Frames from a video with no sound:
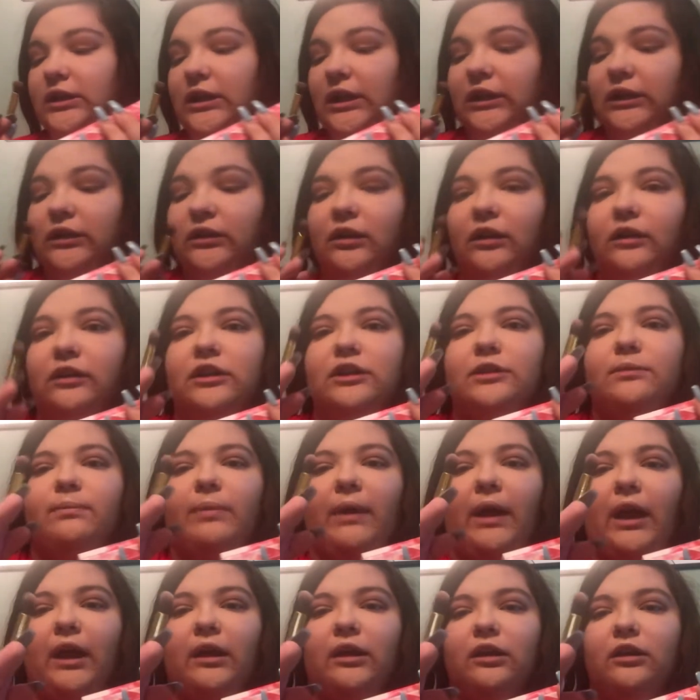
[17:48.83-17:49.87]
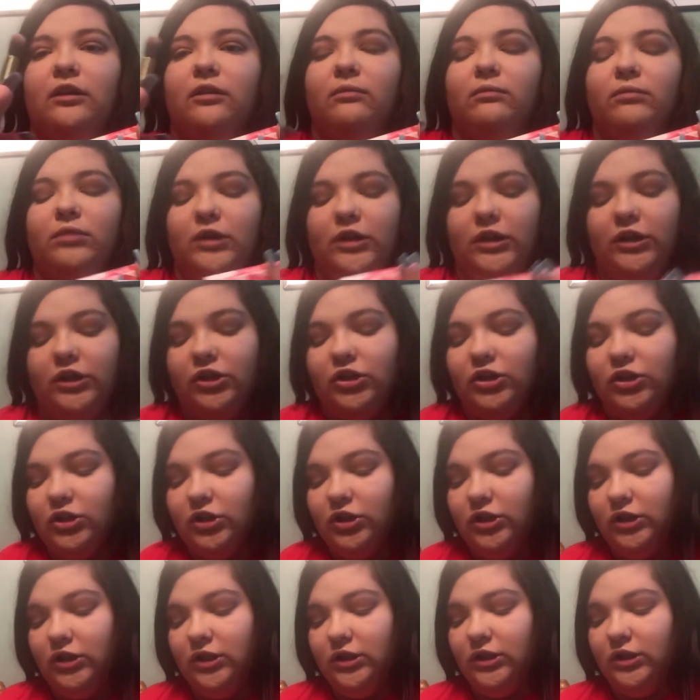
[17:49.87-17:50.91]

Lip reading: take it on this packing brush